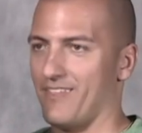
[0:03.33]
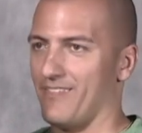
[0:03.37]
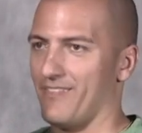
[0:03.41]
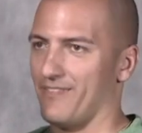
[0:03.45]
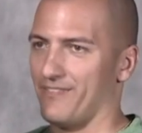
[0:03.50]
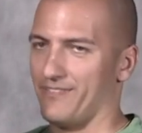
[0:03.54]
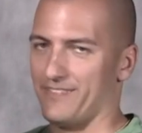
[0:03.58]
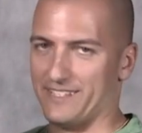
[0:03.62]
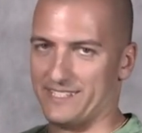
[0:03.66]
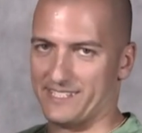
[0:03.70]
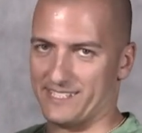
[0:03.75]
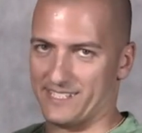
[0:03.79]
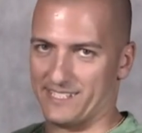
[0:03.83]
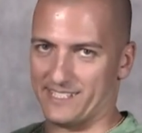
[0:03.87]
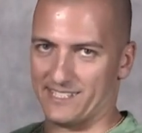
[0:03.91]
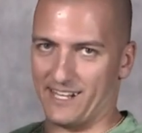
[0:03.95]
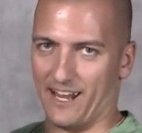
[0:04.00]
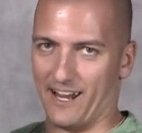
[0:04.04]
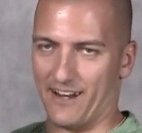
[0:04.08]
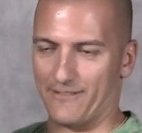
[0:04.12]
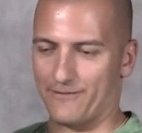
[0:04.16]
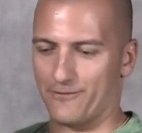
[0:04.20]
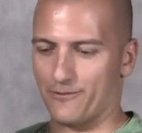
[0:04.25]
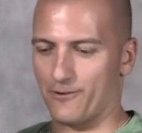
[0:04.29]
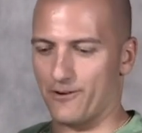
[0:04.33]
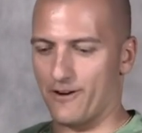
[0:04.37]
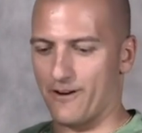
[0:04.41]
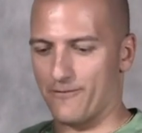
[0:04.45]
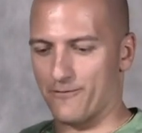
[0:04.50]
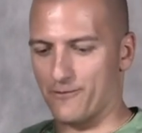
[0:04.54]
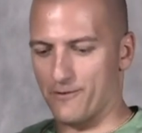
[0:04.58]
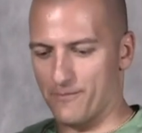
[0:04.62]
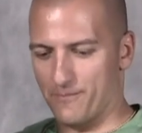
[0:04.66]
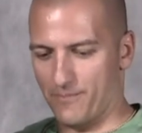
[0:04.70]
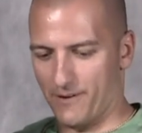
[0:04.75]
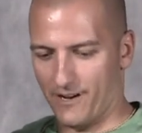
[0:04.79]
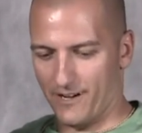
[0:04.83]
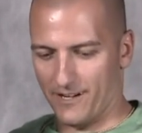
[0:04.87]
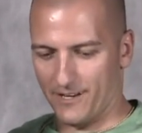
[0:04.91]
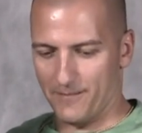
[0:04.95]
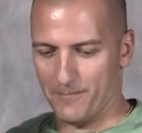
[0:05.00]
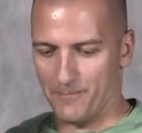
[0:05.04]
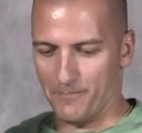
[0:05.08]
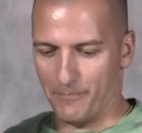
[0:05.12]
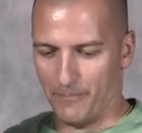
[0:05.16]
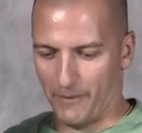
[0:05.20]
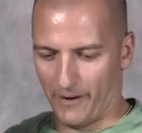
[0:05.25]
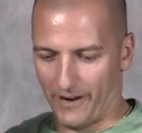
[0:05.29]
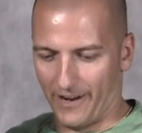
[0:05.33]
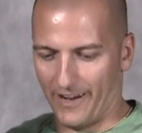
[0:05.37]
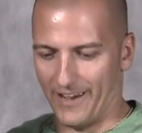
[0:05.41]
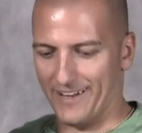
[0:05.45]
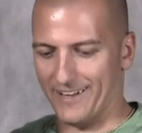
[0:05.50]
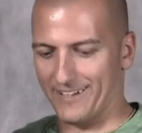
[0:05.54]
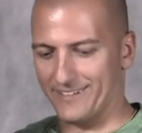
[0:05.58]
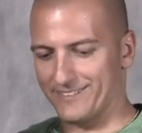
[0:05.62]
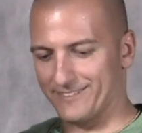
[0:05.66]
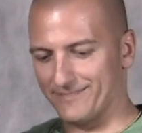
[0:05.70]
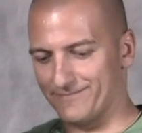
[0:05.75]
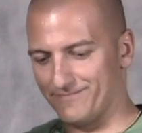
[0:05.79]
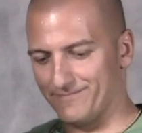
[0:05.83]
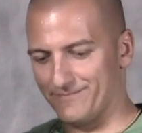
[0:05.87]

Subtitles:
this is not for everybody, but